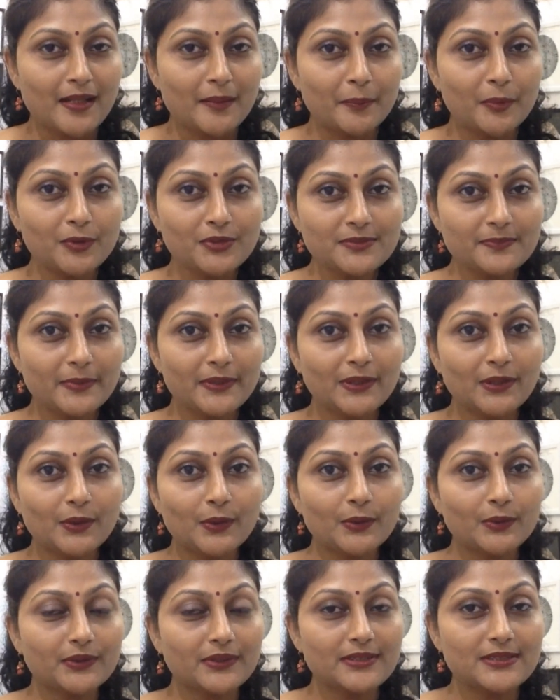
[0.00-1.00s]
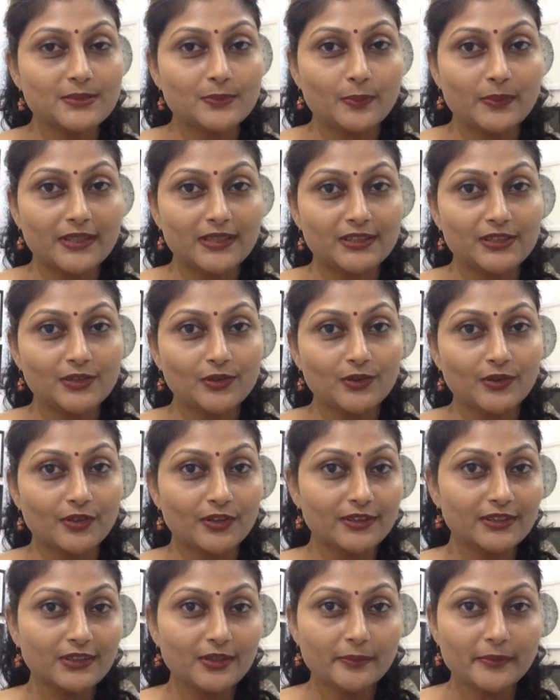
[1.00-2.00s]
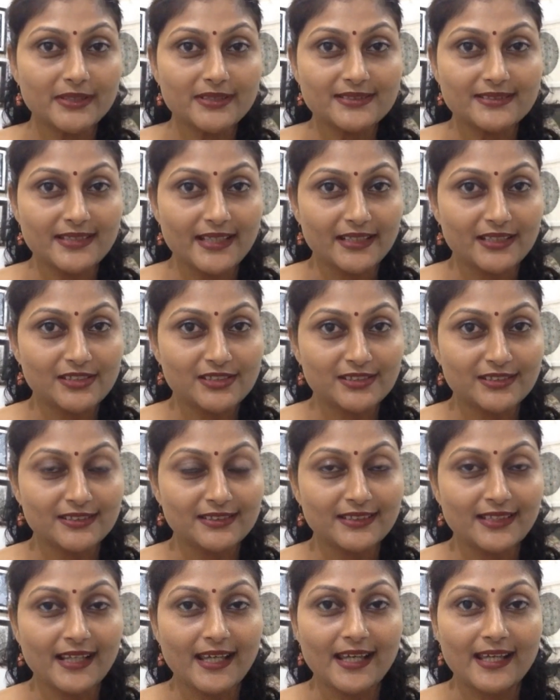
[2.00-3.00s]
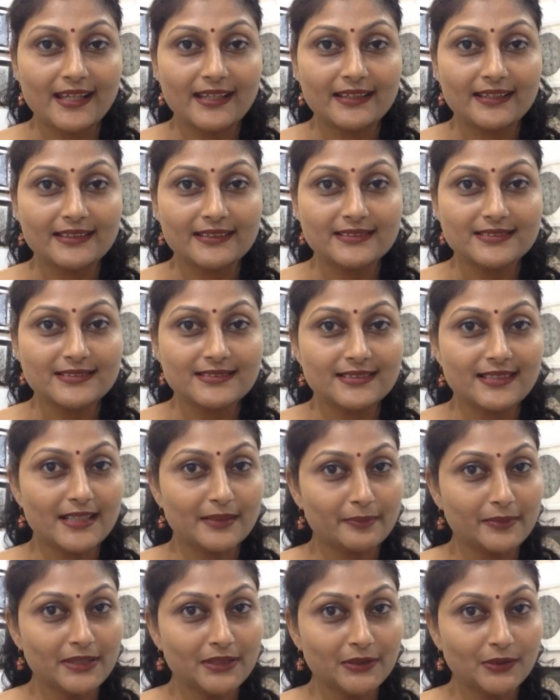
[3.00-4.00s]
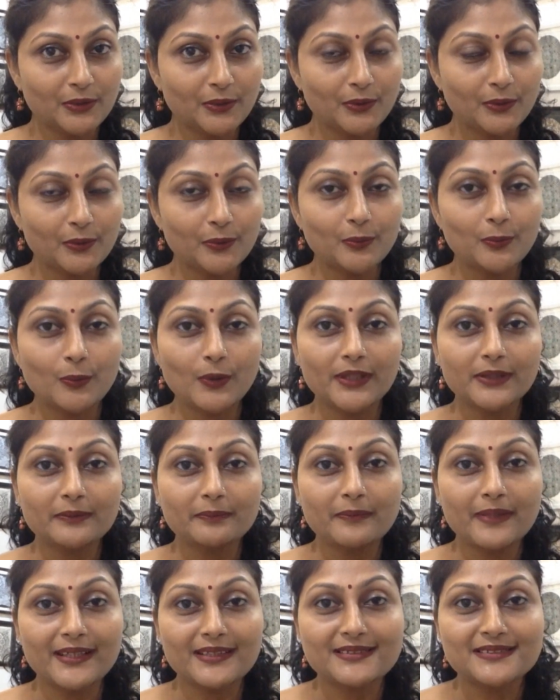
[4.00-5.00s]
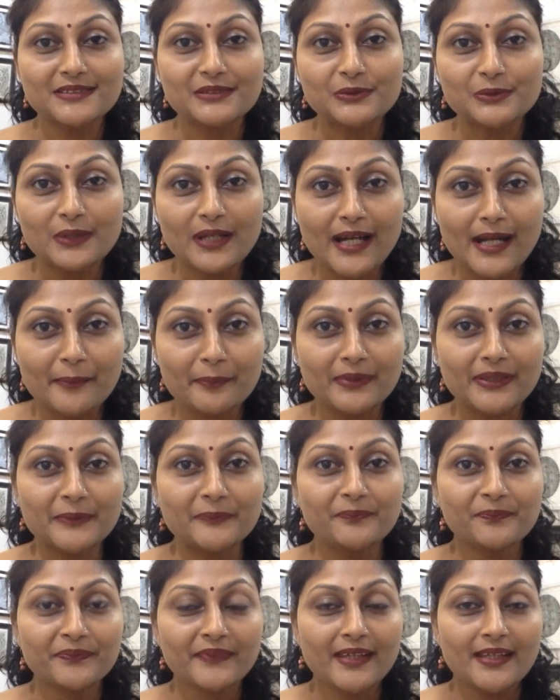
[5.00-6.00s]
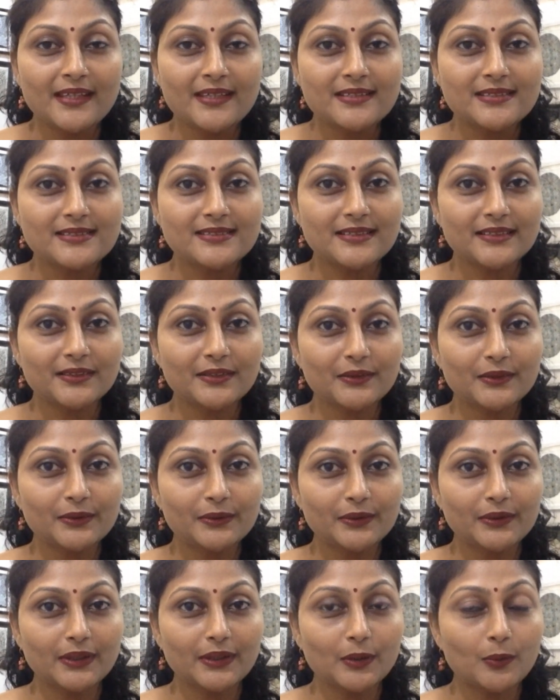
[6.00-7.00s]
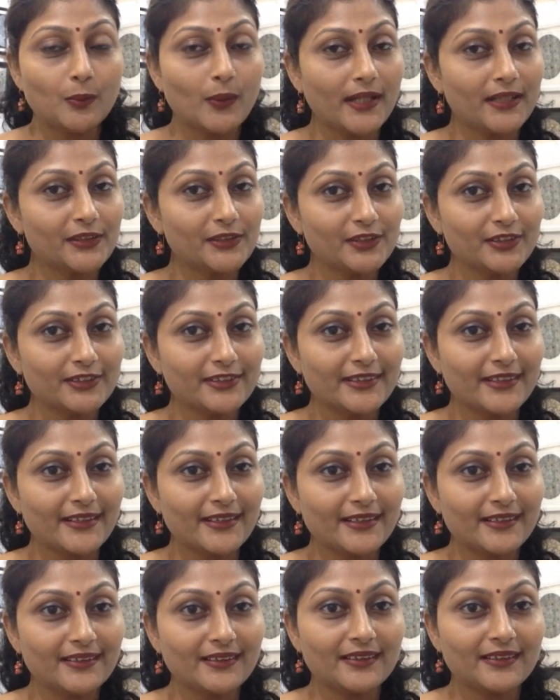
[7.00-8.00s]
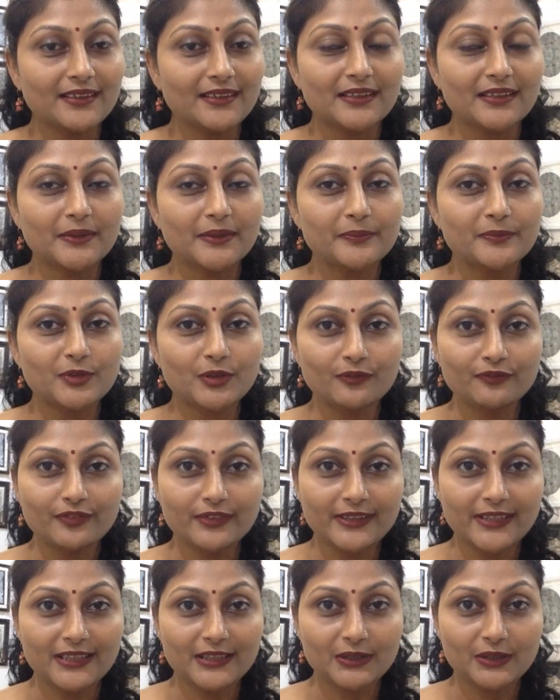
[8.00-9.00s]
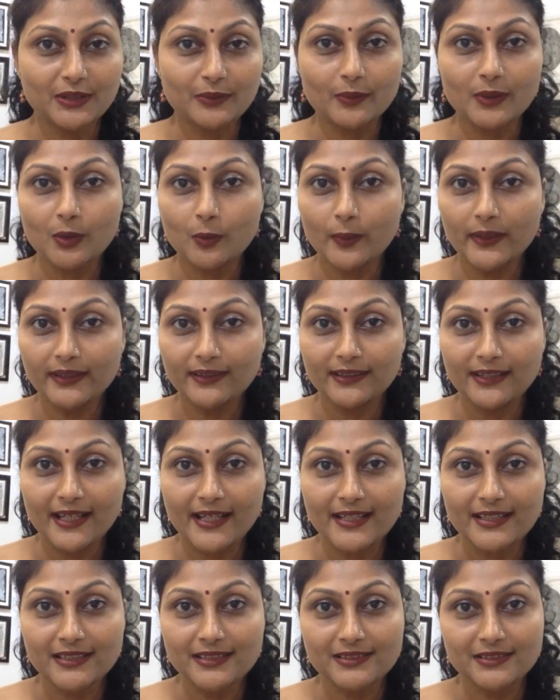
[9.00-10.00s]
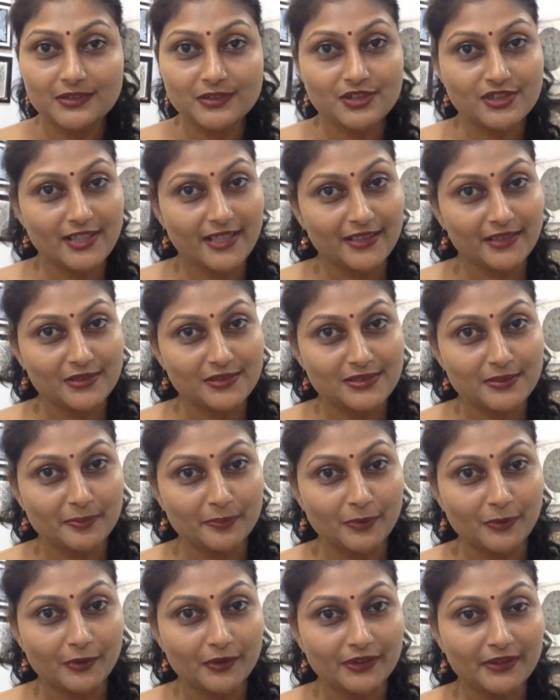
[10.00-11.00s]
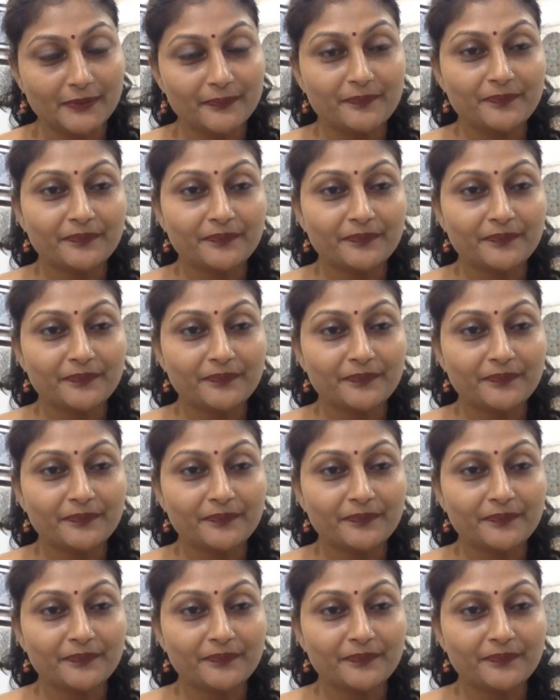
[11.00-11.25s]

Post below this video on the comment section and let me know what makes you happy. So while you're there, don't forget to give a quick like to share your support.